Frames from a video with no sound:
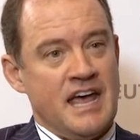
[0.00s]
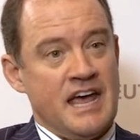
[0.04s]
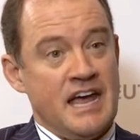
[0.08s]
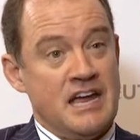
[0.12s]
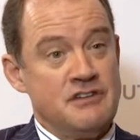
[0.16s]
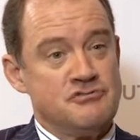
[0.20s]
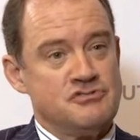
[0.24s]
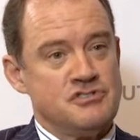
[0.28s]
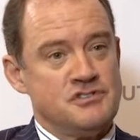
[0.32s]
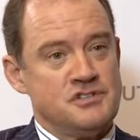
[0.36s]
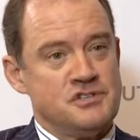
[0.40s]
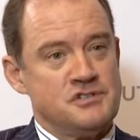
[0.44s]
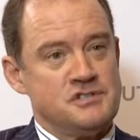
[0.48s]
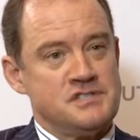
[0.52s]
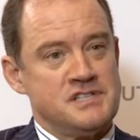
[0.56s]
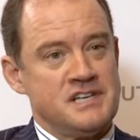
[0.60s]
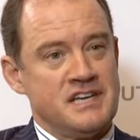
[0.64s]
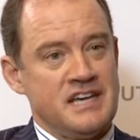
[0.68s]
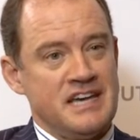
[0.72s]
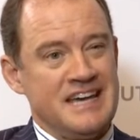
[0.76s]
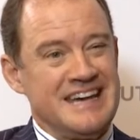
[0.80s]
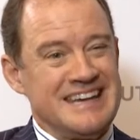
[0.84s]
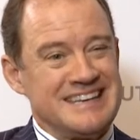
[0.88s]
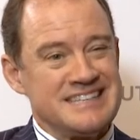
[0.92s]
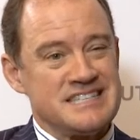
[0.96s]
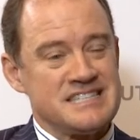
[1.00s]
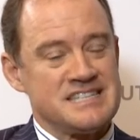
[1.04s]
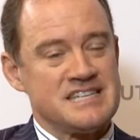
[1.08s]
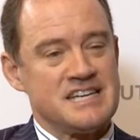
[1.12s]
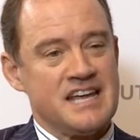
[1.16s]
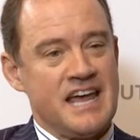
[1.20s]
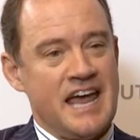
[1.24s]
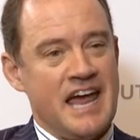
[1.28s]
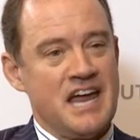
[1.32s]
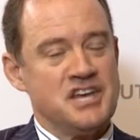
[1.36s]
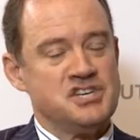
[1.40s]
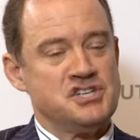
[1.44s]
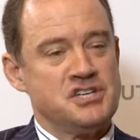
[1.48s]
introducing its
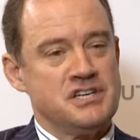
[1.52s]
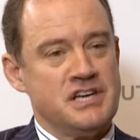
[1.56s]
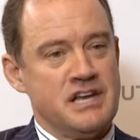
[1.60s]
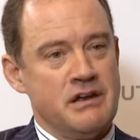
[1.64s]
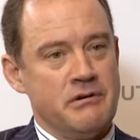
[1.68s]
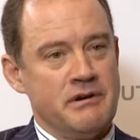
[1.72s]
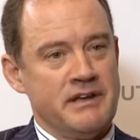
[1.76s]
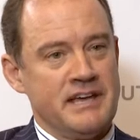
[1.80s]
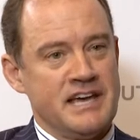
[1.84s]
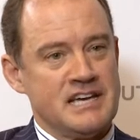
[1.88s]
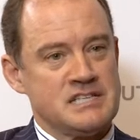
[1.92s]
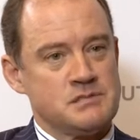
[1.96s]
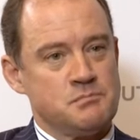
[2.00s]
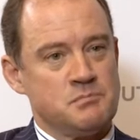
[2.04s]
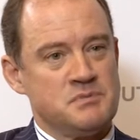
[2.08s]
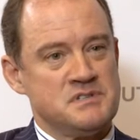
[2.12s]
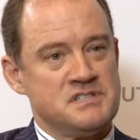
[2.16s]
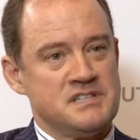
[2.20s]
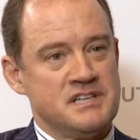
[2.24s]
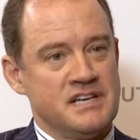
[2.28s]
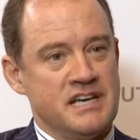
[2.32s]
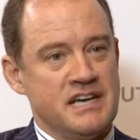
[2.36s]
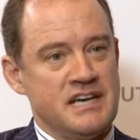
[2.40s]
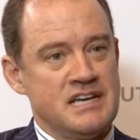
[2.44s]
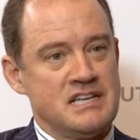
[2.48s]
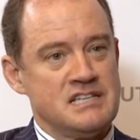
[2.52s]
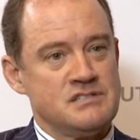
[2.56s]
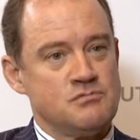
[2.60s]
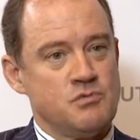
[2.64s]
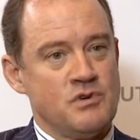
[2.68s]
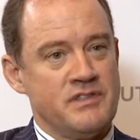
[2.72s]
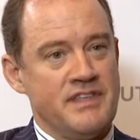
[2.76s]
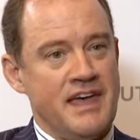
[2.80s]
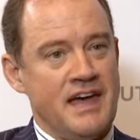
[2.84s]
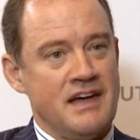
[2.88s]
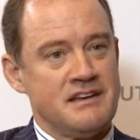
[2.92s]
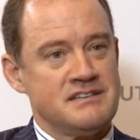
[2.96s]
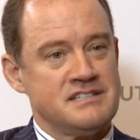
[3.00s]
engineering expertise
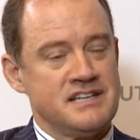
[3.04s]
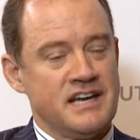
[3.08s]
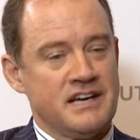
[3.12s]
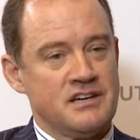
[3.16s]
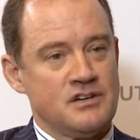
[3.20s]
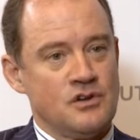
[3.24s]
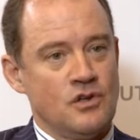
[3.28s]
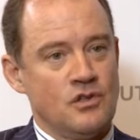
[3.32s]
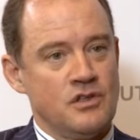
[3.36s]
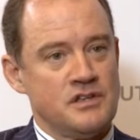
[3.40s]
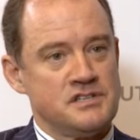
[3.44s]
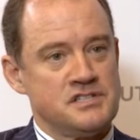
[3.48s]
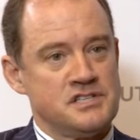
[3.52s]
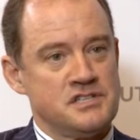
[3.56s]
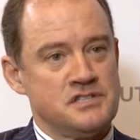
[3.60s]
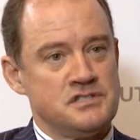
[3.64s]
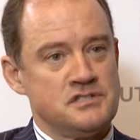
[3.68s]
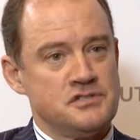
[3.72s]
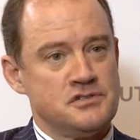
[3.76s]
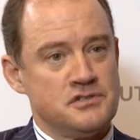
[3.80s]
with our technology